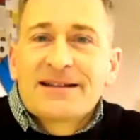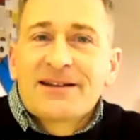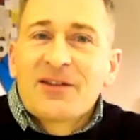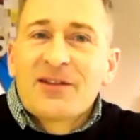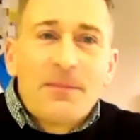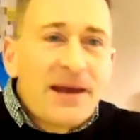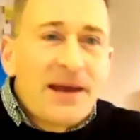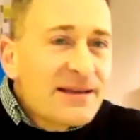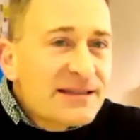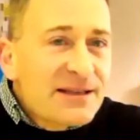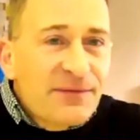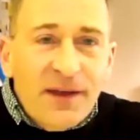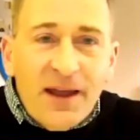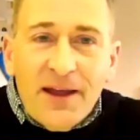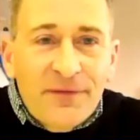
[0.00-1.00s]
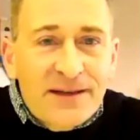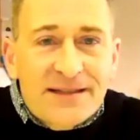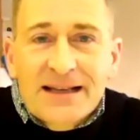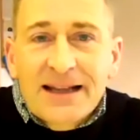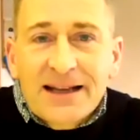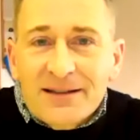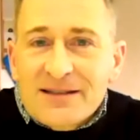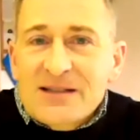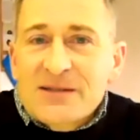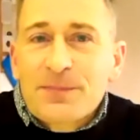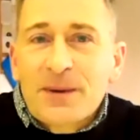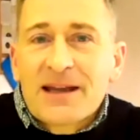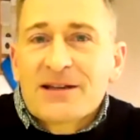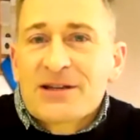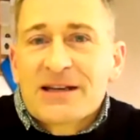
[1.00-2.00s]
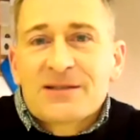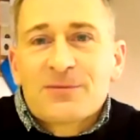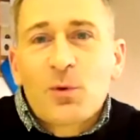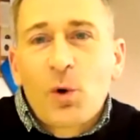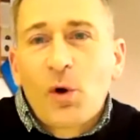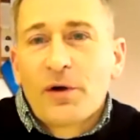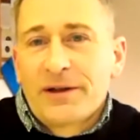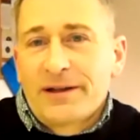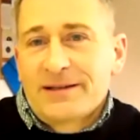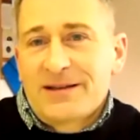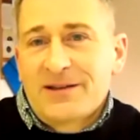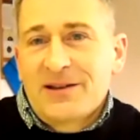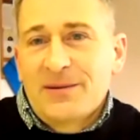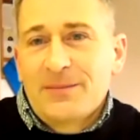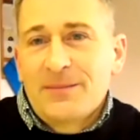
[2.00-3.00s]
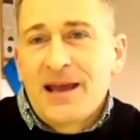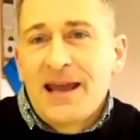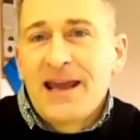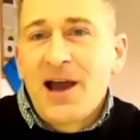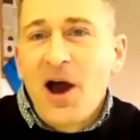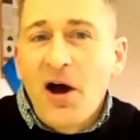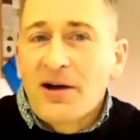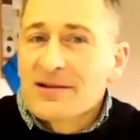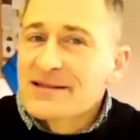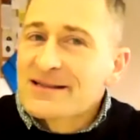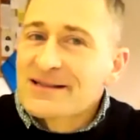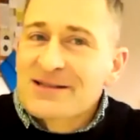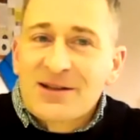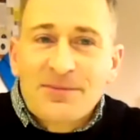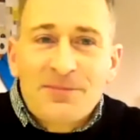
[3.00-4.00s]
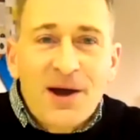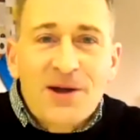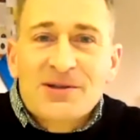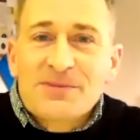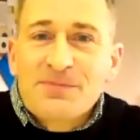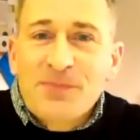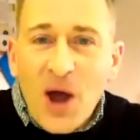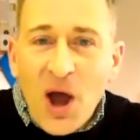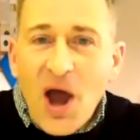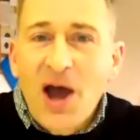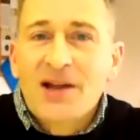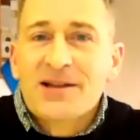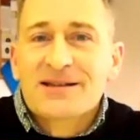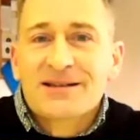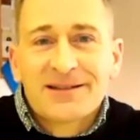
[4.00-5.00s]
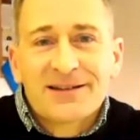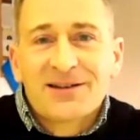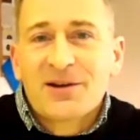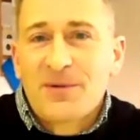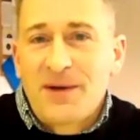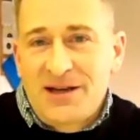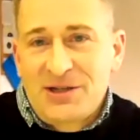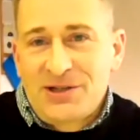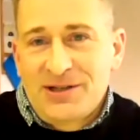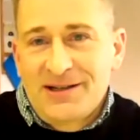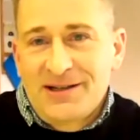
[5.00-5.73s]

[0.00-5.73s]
In the midst of his little speech, his warning to them, he asks the most pertinent question.